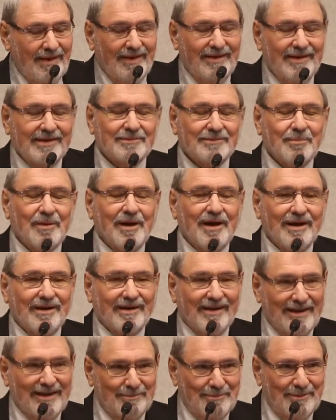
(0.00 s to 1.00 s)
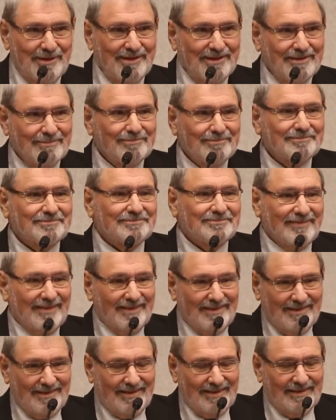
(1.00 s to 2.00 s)
And he smiled at me and
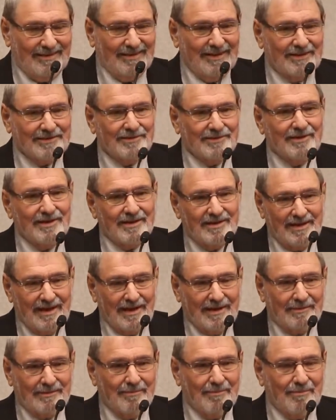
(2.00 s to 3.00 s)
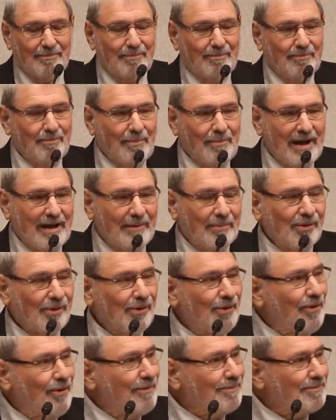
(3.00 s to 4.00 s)
listened as I
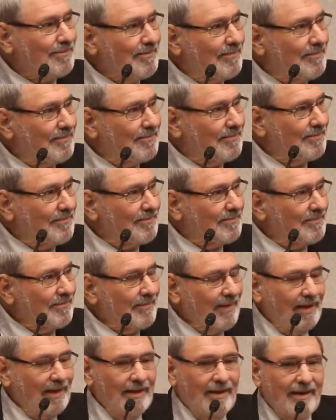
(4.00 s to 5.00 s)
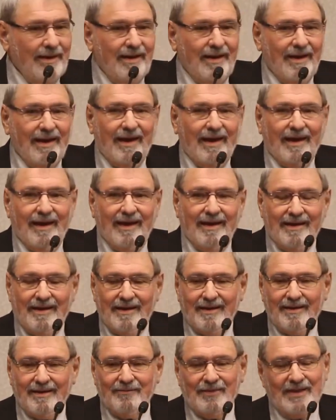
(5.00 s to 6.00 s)
babbled on. And
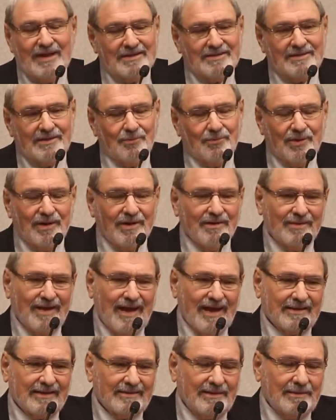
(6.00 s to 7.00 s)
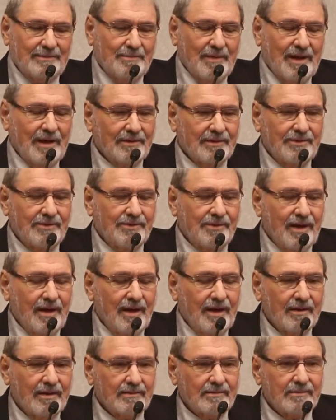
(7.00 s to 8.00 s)
then he said, well, actually, Mike, you're
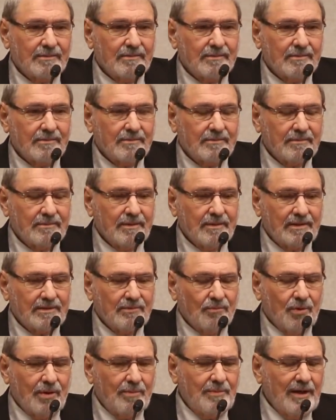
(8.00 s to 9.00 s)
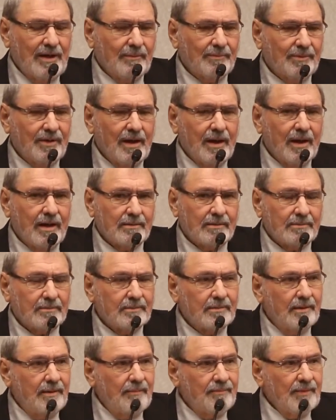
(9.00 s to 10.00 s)
not. I said, what do you mean I'm not?
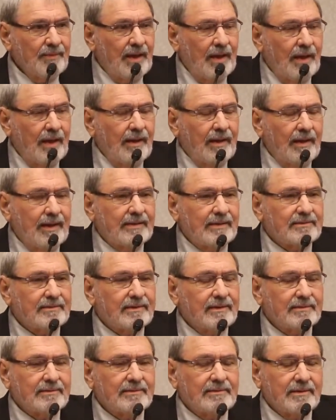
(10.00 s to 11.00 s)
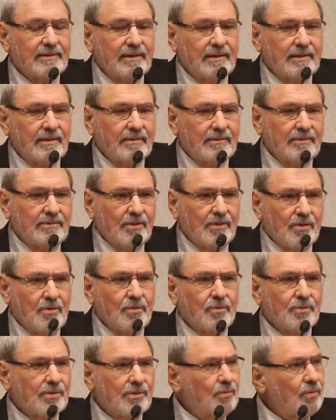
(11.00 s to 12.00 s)
He says, you're
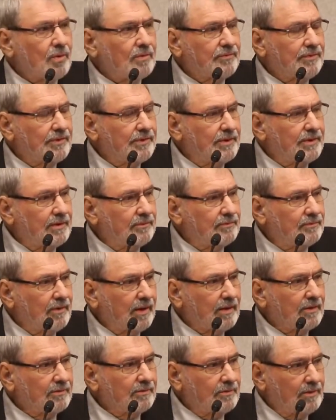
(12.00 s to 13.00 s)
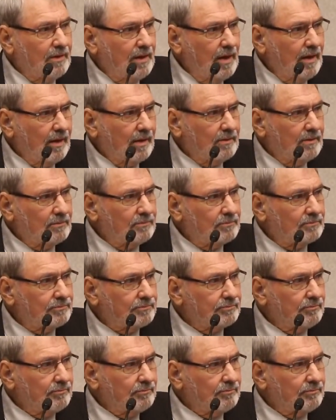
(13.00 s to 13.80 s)
going to work for the Denton Record Chronicle.